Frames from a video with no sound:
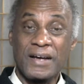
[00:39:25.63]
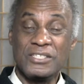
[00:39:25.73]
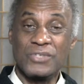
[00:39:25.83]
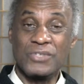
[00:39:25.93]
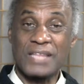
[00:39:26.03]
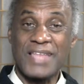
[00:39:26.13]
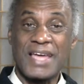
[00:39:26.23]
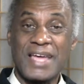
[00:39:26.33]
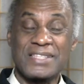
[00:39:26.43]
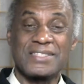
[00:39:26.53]
you get
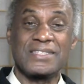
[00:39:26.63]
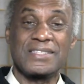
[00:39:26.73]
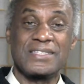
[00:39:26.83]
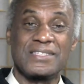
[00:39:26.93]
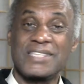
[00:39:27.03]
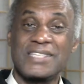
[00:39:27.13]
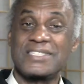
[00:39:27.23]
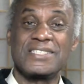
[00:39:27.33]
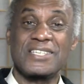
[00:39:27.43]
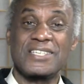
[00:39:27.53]
that at
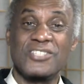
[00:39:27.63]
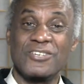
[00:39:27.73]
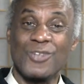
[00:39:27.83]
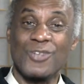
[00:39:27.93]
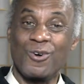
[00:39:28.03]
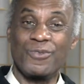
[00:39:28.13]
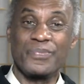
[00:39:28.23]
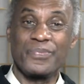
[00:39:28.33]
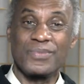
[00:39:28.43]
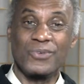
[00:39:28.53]
66 years old.
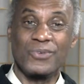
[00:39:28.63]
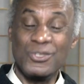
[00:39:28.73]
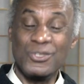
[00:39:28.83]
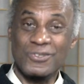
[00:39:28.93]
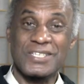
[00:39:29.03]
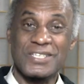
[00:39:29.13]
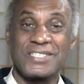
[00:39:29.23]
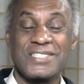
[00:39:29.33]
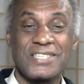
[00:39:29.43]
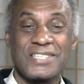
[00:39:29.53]
When you turn
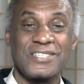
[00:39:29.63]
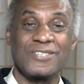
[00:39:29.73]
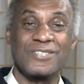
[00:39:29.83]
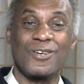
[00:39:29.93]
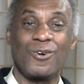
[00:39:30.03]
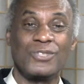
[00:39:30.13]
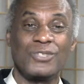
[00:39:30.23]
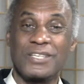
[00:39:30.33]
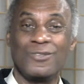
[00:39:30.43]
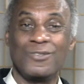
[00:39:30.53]
66 years old, you
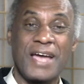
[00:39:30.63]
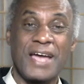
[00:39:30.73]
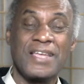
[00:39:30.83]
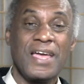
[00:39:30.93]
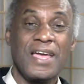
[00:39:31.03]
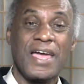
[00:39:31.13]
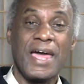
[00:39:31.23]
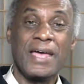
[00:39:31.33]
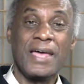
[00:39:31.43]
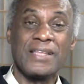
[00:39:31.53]
can do that.
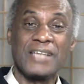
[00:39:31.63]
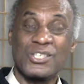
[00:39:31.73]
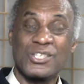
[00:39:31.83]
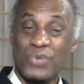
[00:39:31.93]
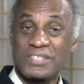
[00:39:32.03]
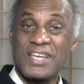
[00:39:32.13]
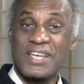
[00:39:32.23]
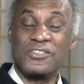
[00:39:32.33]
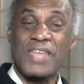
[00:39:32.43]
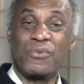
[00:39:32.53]
And I just want to tell
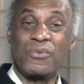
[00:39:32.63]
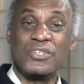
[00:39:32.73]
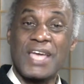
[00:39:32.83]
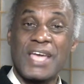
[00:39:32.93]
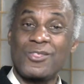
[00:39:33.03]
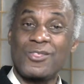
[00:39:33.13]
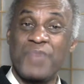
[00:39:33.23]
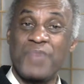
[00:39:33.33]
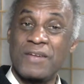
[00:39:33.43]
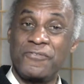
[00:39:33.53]
you that when you get those
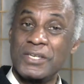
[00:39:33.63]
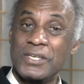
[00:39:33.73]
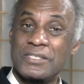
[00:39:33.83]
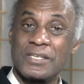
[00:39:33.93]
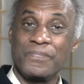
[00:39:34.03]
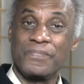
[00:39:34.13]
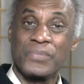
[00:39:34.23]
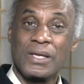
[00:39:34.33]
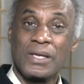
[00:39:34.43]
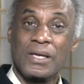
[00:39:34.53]
benefits,
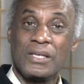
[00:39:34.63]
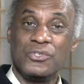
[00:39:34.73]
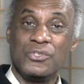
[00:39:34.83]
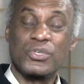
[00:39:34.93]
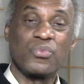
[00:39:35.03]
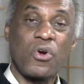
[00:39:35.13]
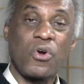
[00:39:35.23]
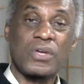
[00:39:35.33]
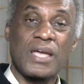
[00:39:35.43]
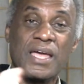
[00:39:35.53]
you can
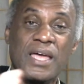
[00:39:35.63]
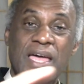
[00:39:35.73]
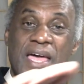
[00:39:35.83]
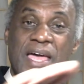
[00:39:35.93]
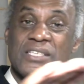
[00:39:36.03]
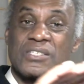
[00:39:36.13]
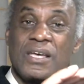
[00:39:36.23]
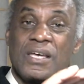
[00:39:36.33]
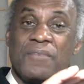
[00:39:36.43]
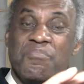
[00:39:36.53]
work as
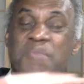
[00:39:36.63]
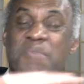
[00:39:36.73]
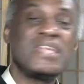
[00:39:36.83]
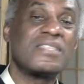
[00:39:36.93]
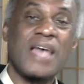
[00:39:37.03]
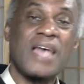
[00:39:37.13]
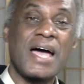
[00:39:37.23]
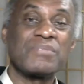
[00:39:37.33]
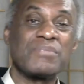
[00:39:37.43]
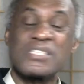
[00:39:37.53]
many
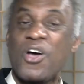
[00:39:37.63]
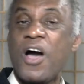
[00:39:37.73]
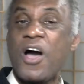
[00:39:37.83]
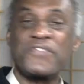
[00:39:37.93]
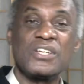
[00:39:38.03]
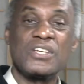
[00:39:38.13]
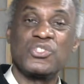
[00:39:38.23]
times, as often as you